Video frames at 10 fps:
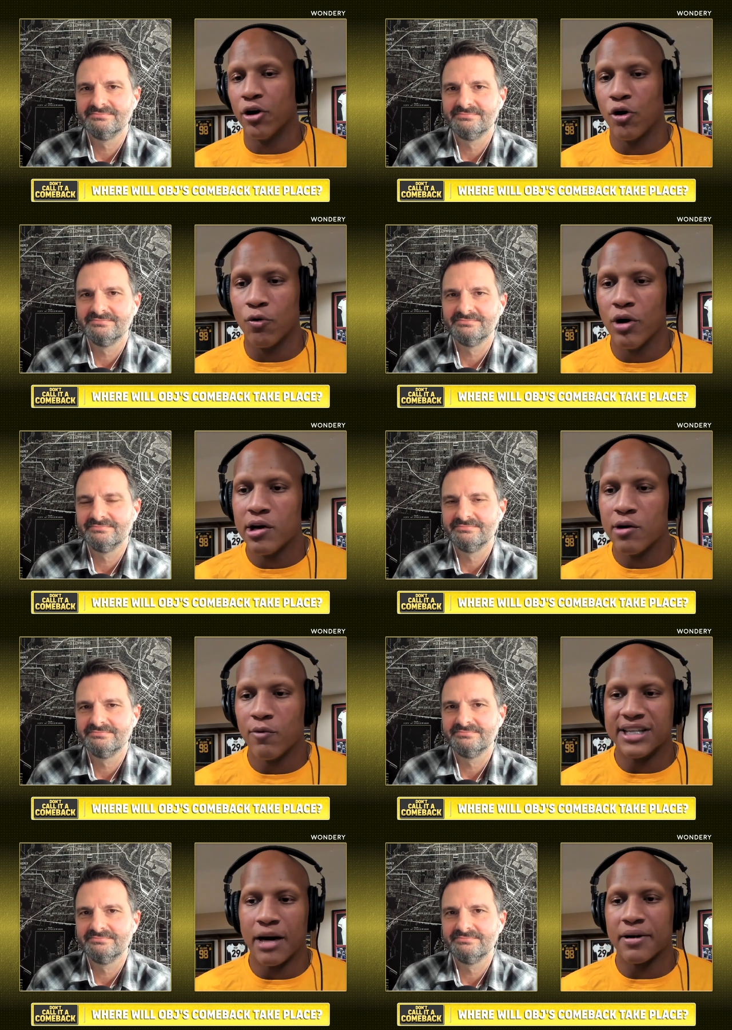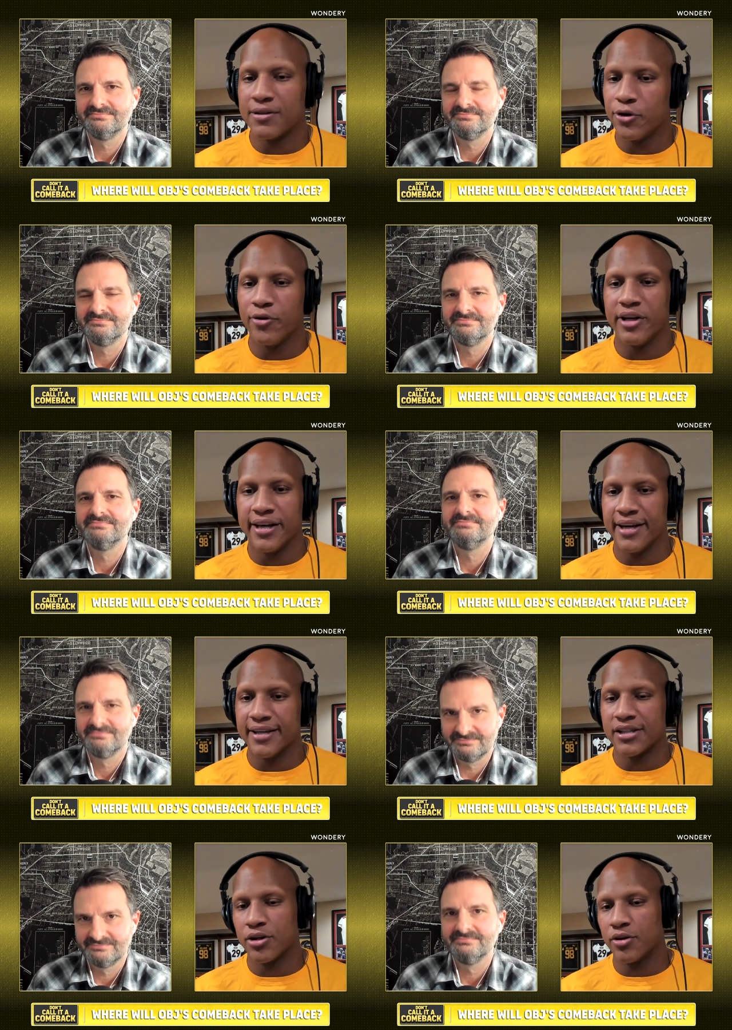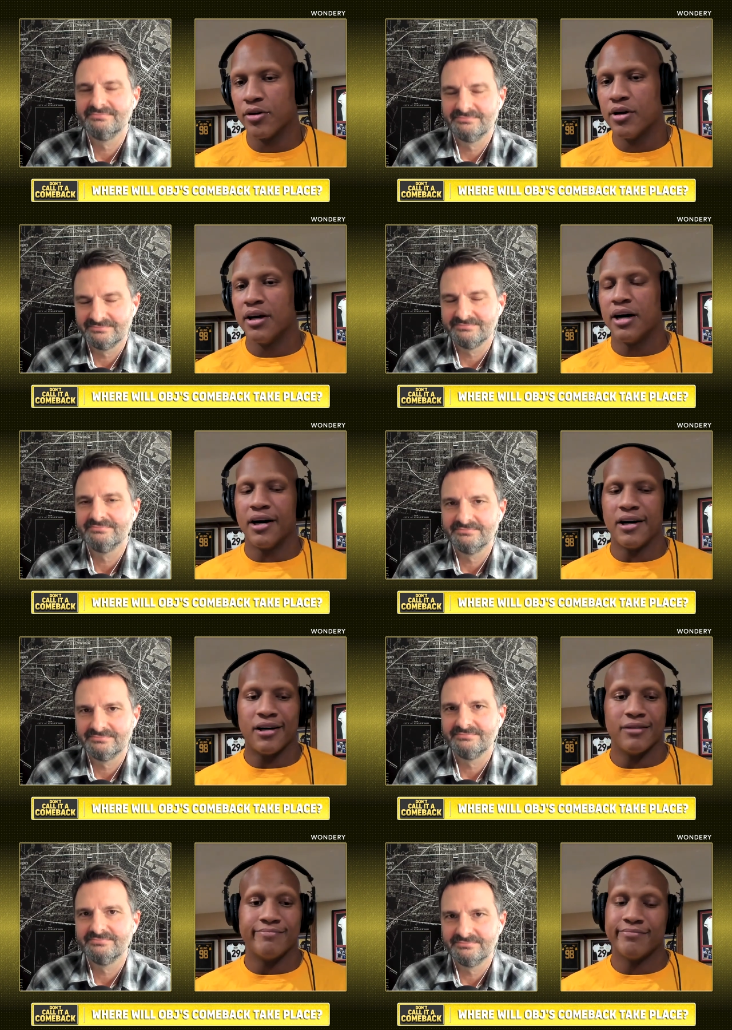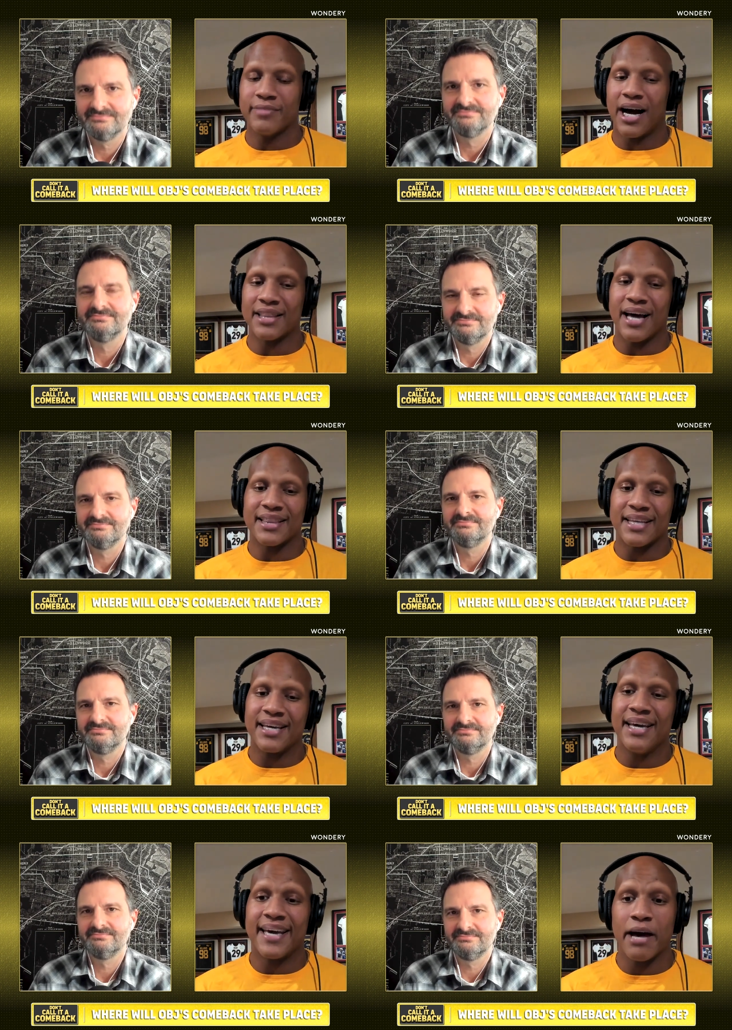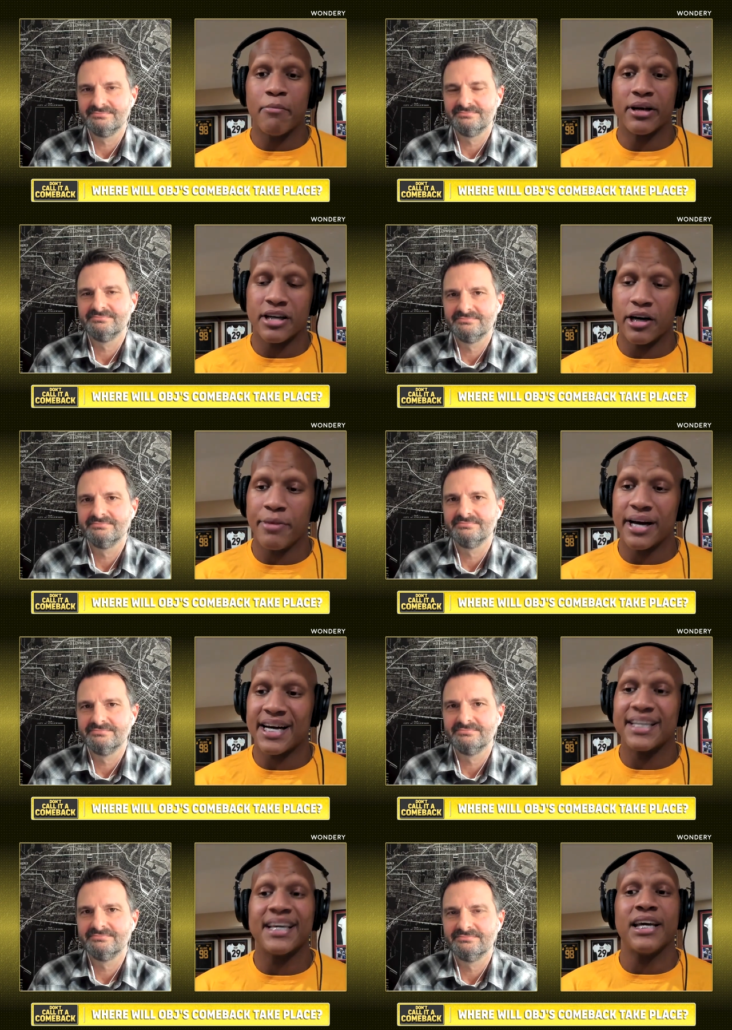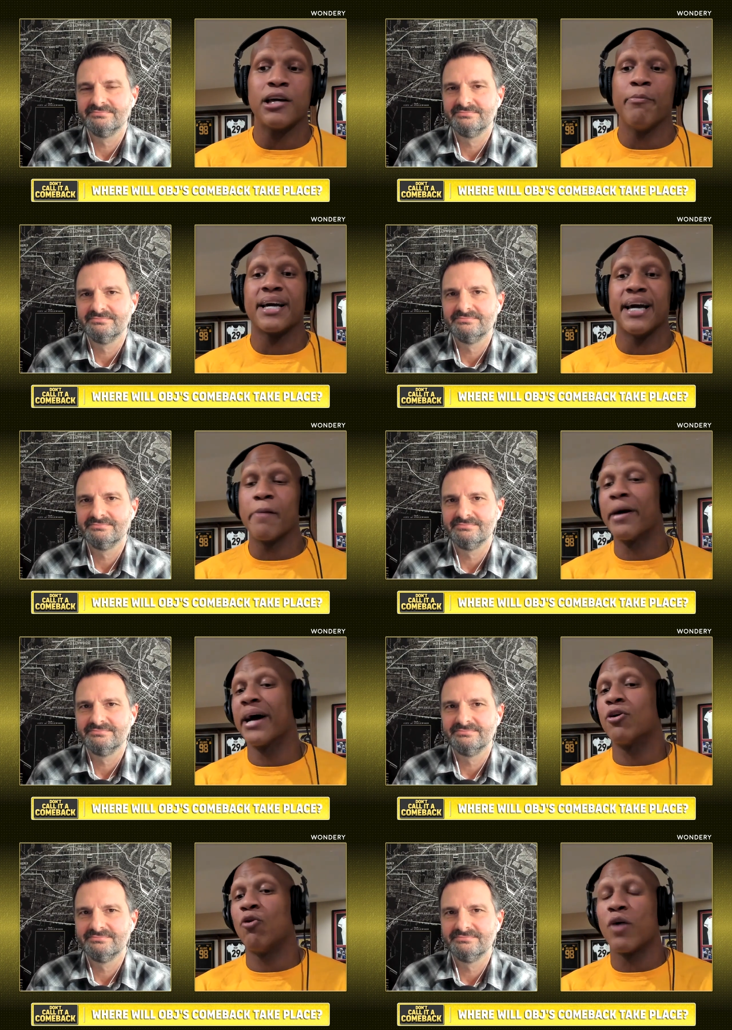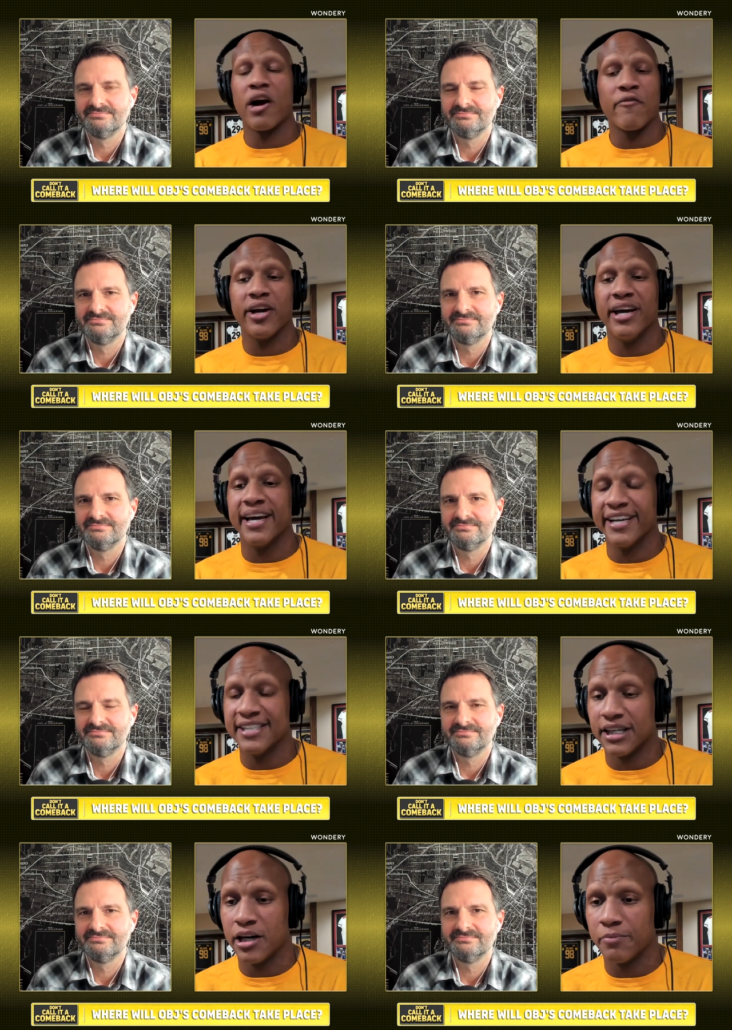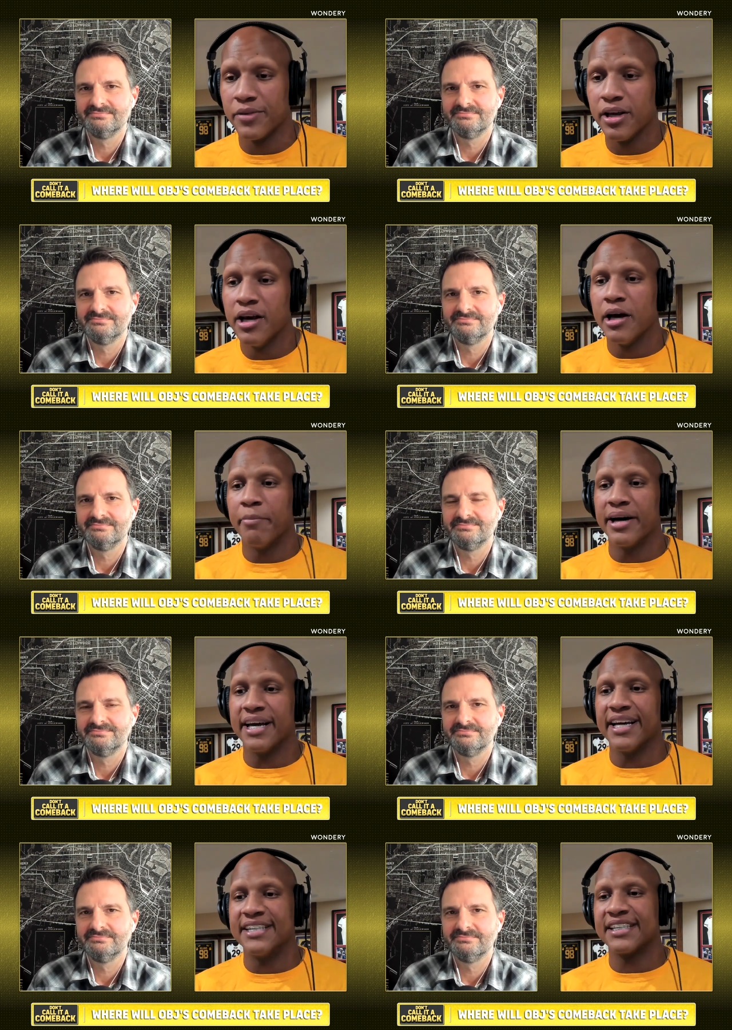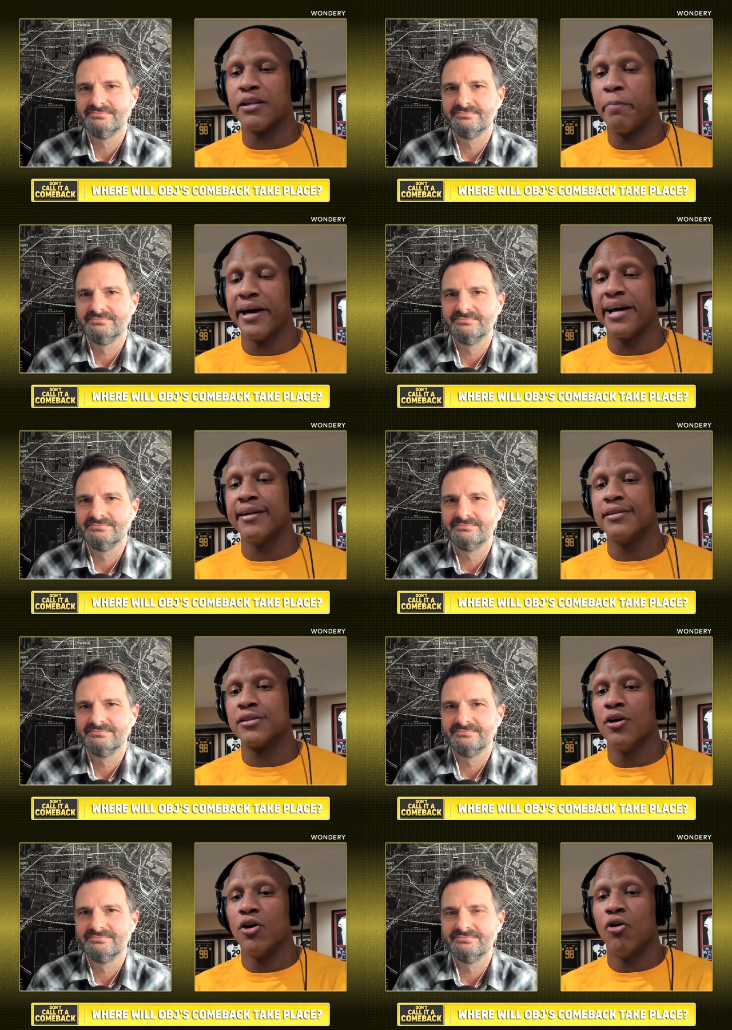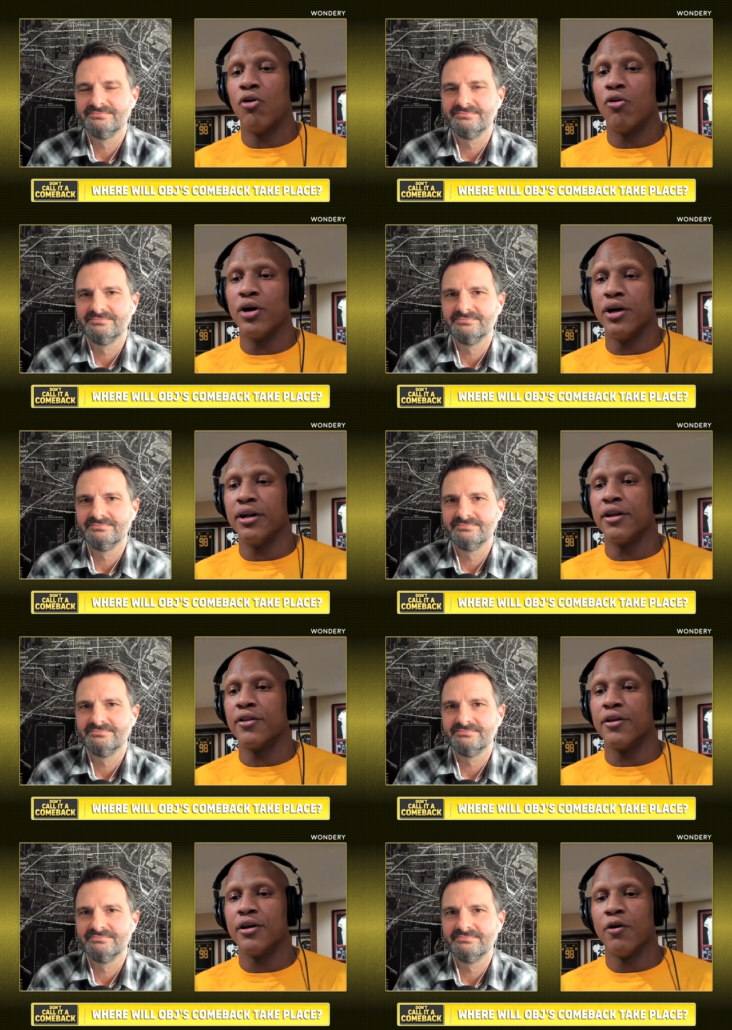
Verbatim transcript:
Speaker 1: know what type of dude he is. So I think he can make a comeback. I think he can make an impact on wherever he ends up. But it just depends on